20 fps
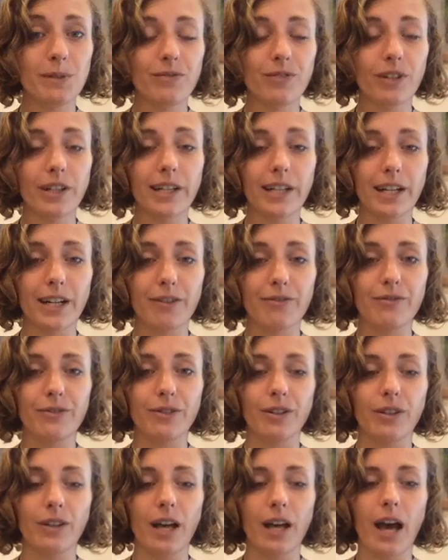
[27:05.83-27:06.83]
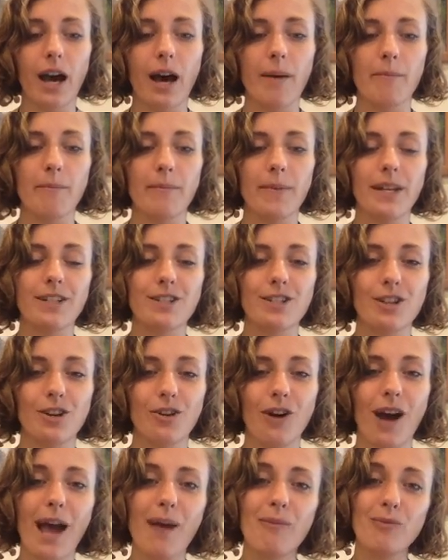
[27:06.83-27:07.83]
very careful. And
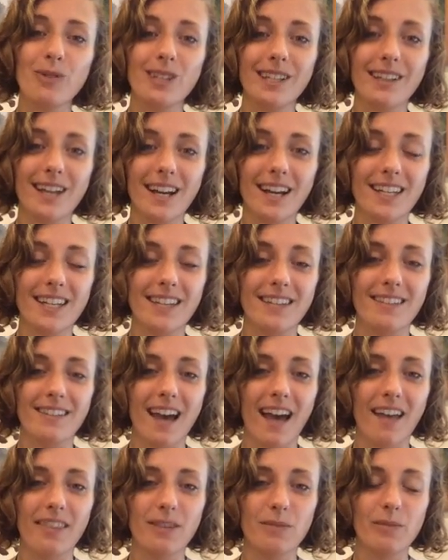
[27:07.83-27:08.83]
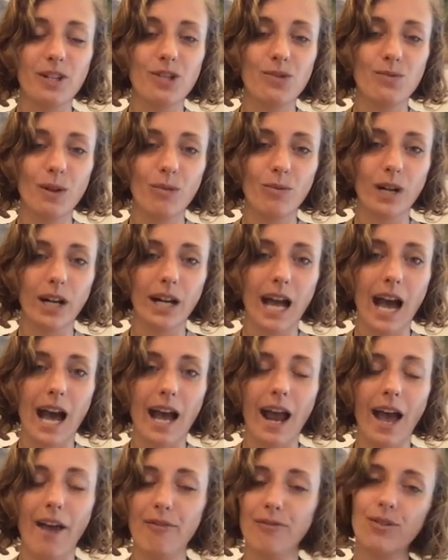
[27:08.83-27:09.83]
so I'm really lucky that the beach we work
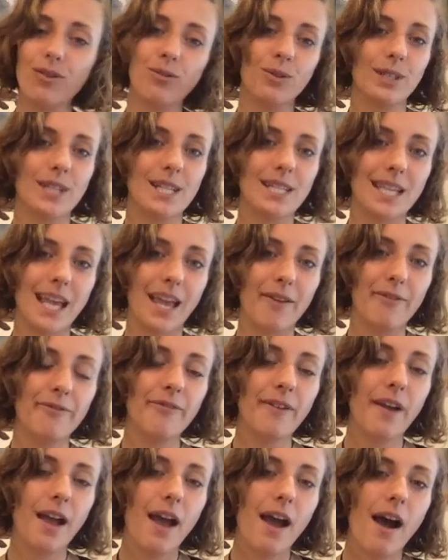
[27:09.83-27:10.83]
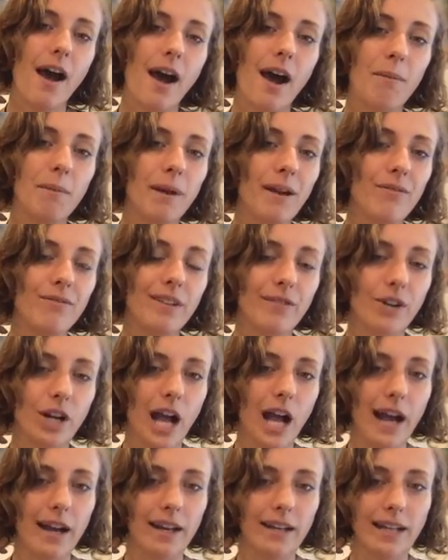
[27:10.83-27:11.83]
at, I feel really safe. I've never
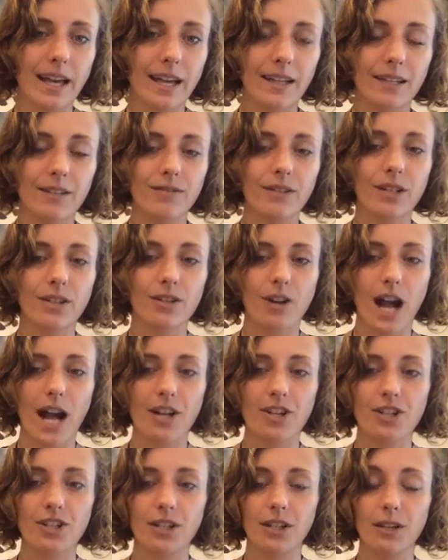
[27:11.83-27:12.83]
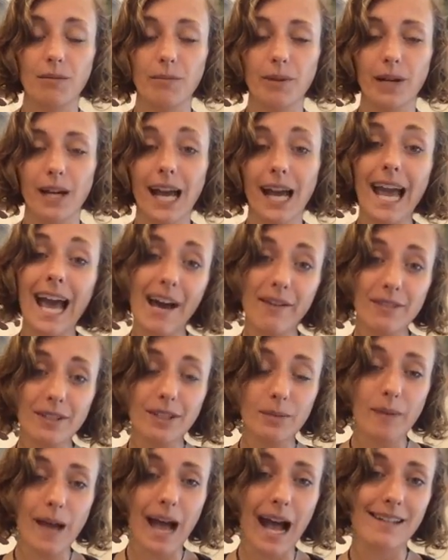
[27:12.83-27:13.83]
had a negative interaction, but I have in
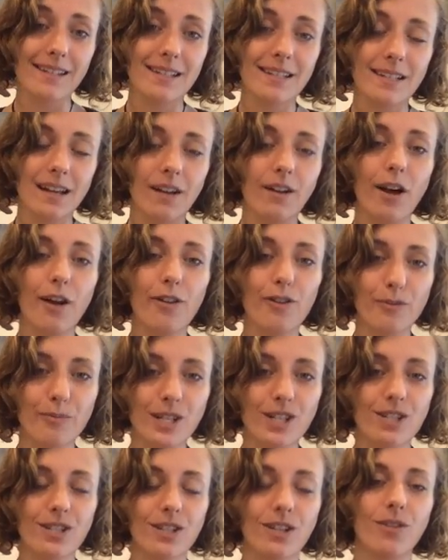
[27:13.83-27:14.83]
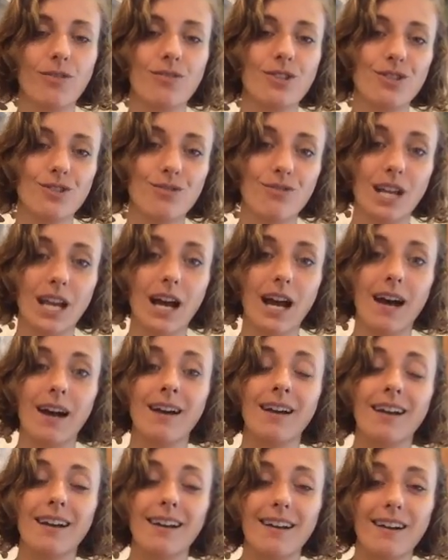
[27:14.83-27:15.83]
the past on other beaches in Costa
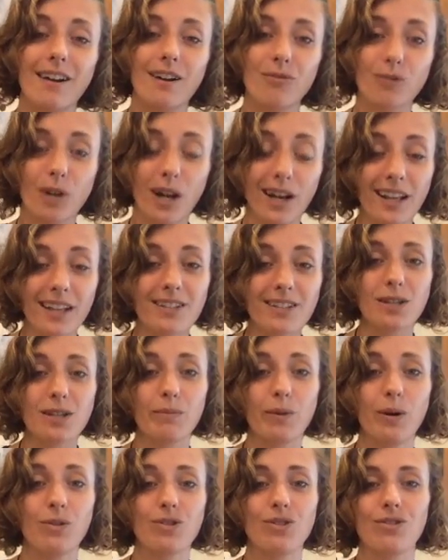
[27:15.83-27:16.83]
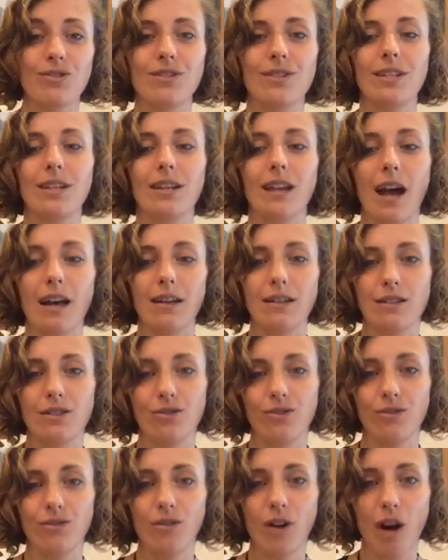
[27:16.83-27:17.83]
Rica run into poachers and had
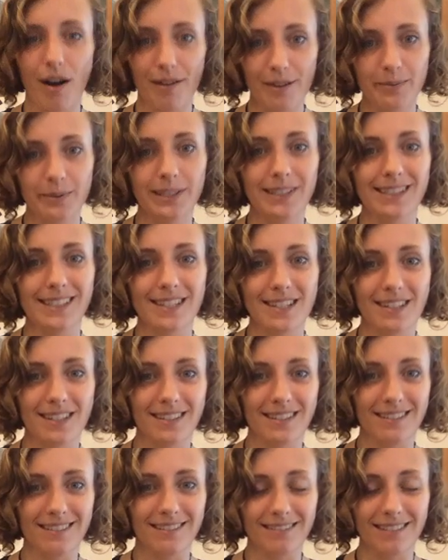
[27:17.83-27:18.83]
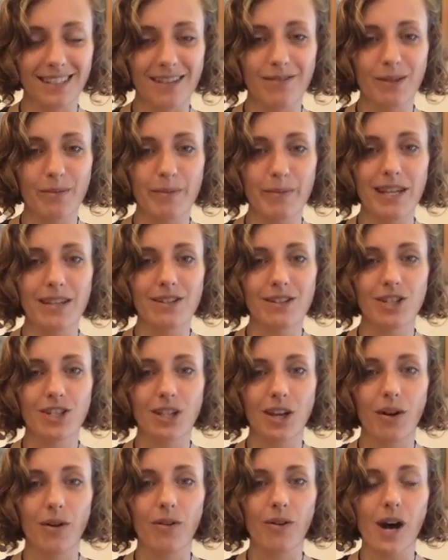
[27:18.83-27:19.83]
to call the police and leave the beach.
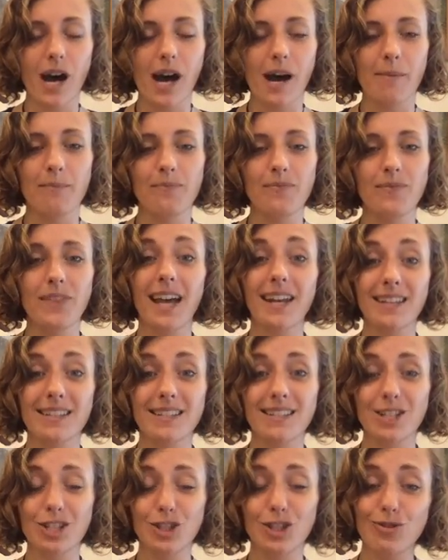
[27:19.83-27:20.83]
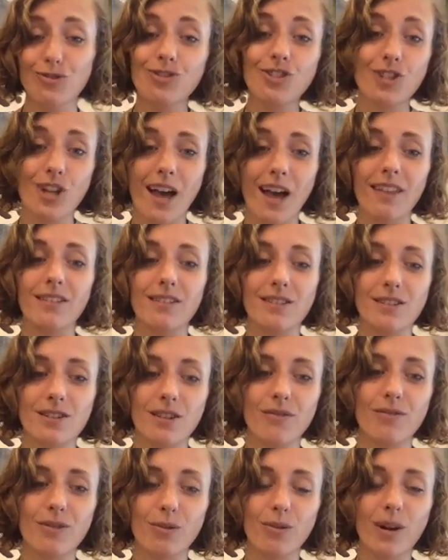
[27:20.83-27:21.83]
So that is a huge challenge
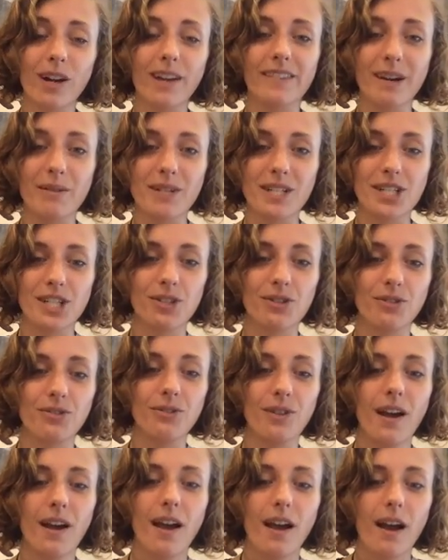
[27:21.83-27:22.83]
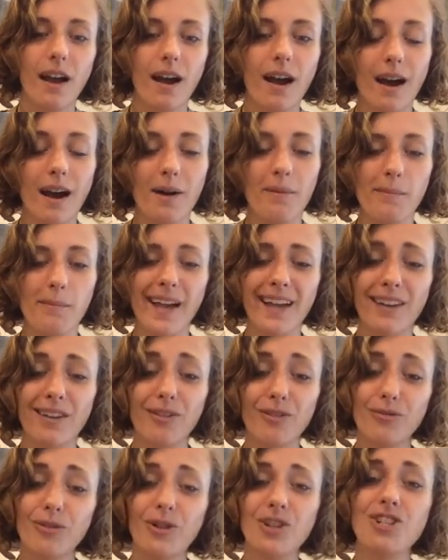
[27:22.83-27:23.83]
of the work that we do. And
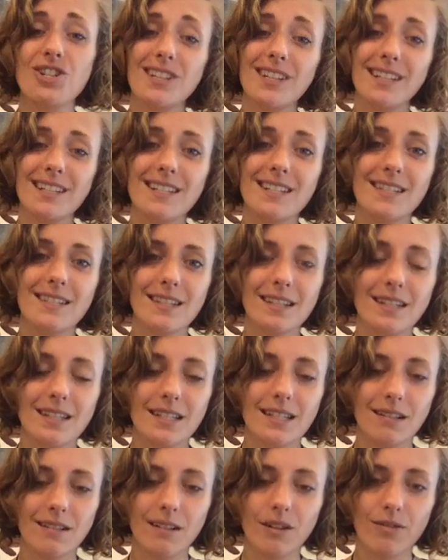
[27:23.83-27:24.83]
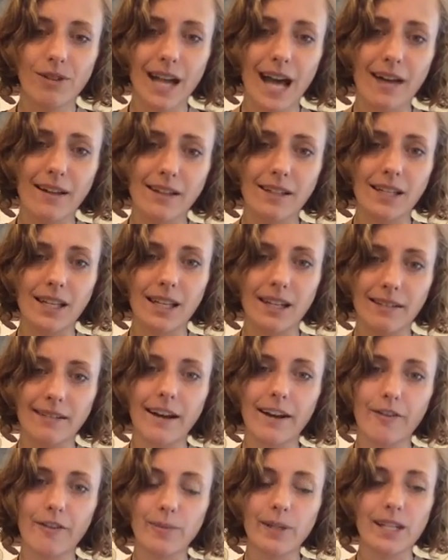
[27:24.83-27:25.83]
unfortunately, it's still a reality in a
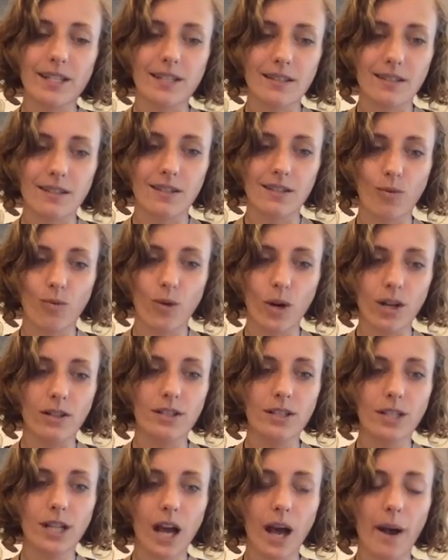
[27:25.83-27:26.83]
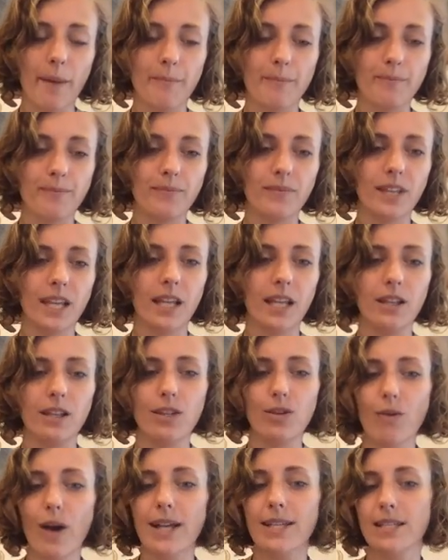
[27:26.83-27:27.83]
lot of places in the world. In the
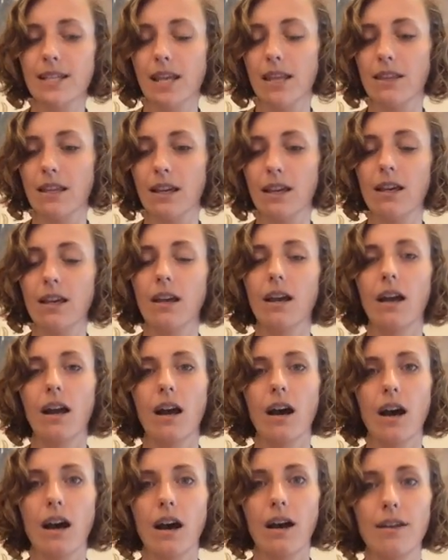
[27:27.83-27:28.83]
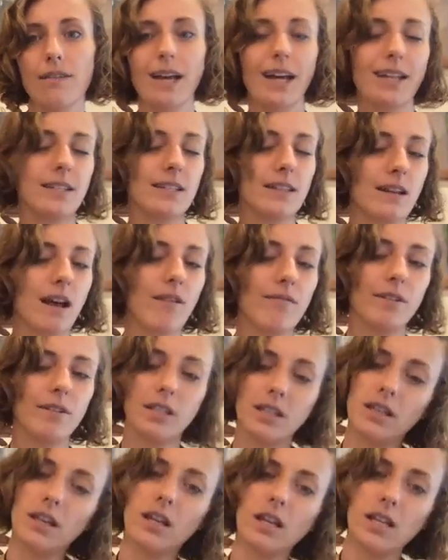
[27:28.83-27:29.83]
US, I think that's not
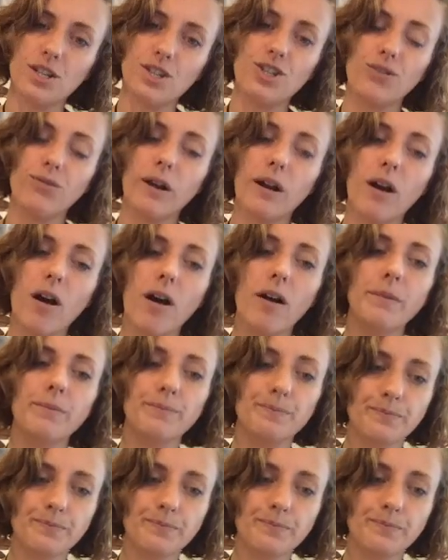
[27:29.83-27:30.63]
really an issue at all.